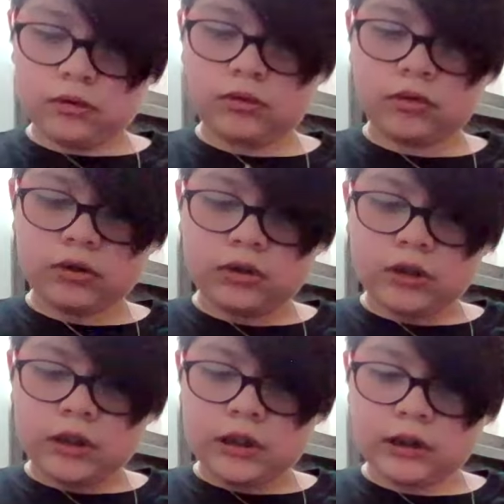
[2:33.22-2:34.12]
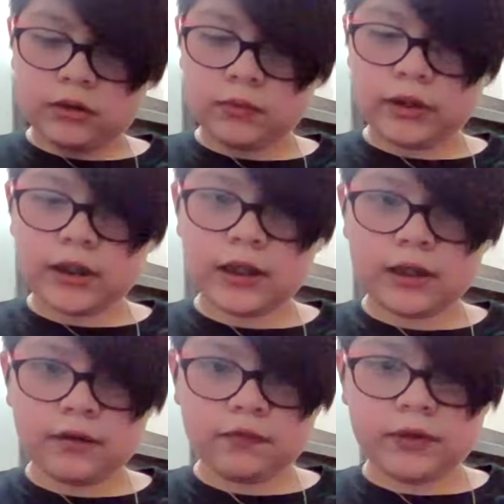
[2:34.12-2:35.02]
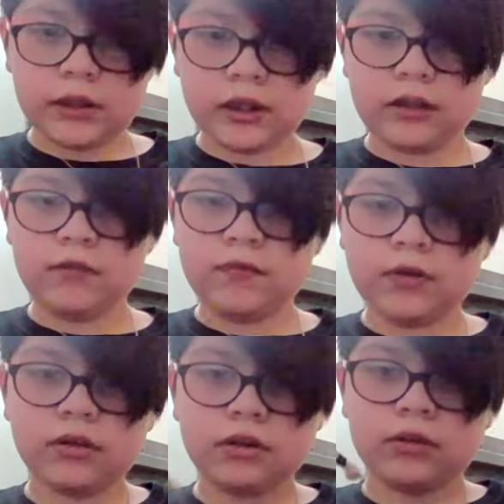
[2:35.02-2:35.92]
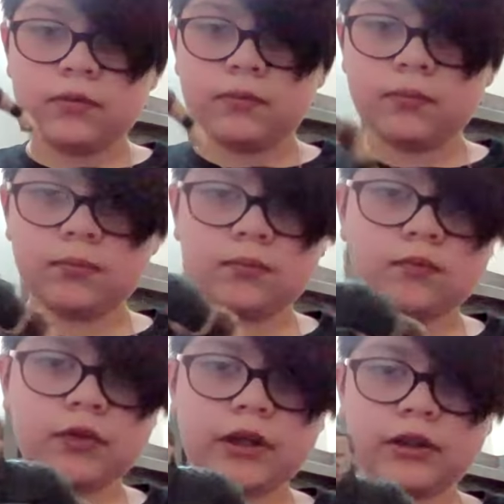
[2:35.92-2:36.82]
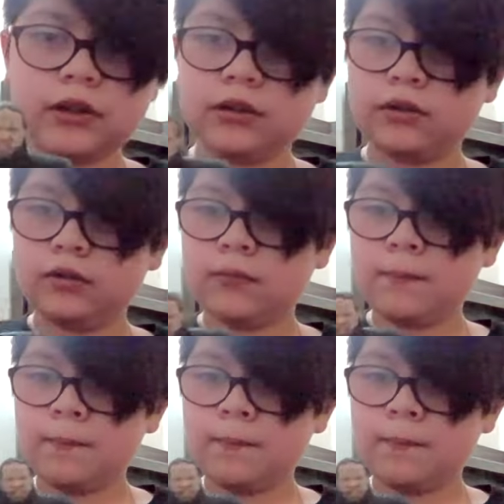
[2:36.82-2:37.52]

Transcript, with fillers: So here we have Ivar right here.